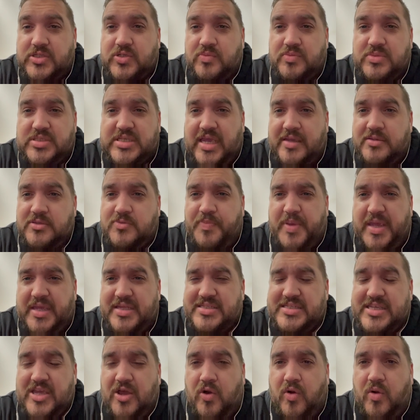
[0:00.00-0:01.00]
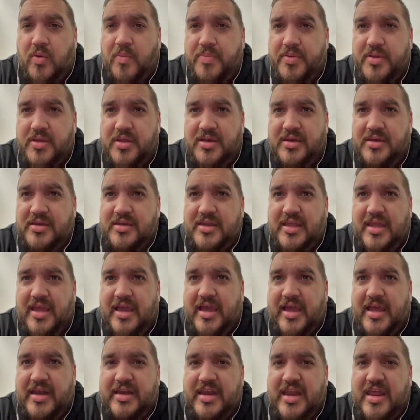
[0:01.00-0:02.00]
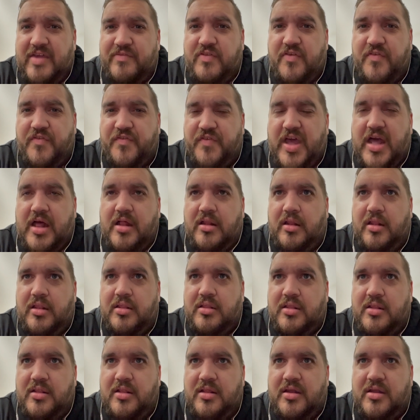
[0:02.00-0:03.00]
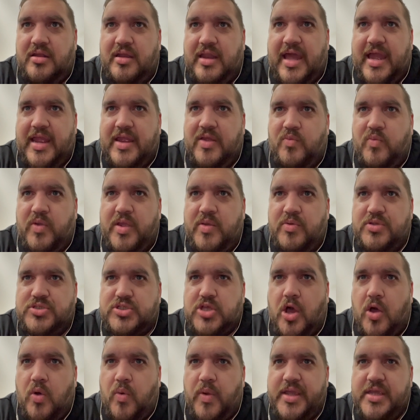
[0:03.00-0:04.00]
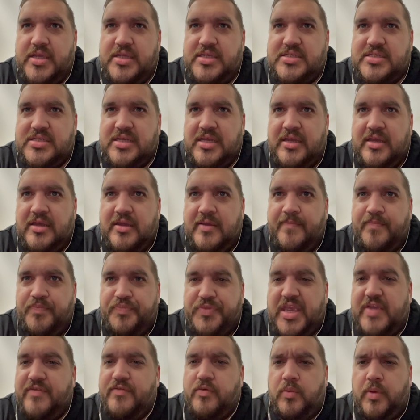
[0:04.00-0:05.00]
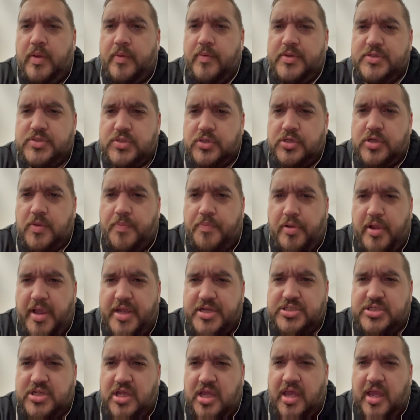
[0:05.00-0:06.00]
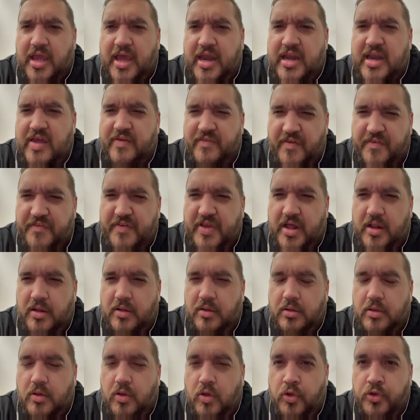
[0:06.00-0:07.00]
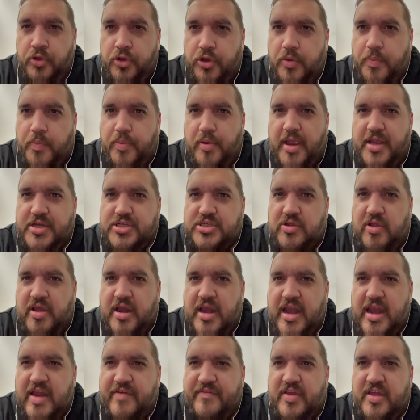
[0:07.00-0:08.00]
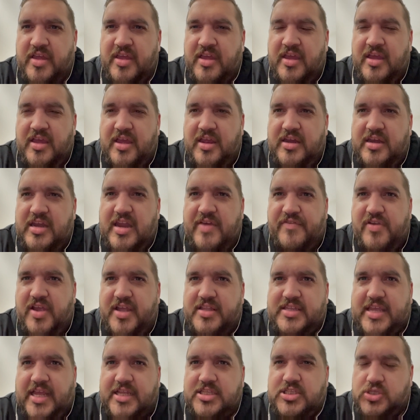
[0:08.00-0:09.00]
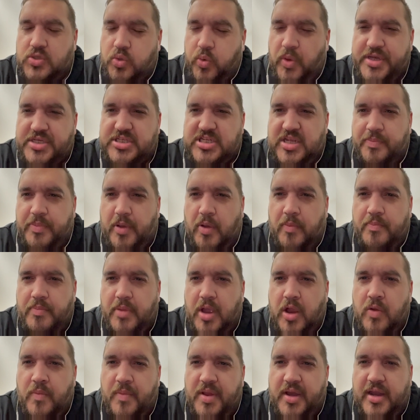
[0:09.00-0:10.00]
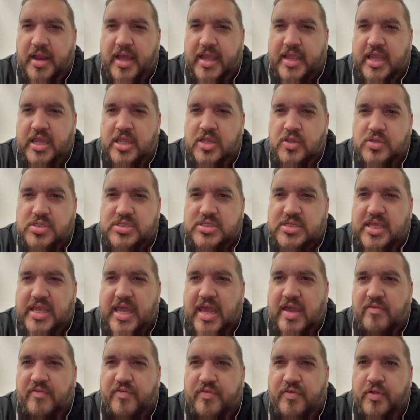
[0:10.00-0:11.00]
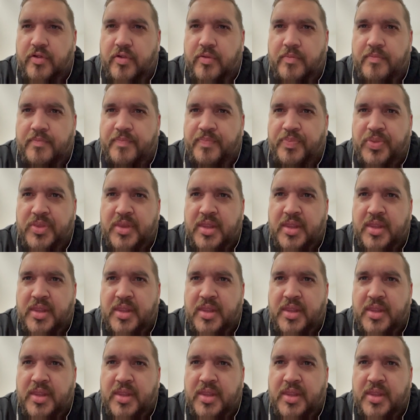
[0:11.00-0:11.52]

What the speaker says: sometimes picked it up, and I never felt like we was always, even when we was under pressure, I never felt under pressure. I never had that twitchy bum moment like I used to get from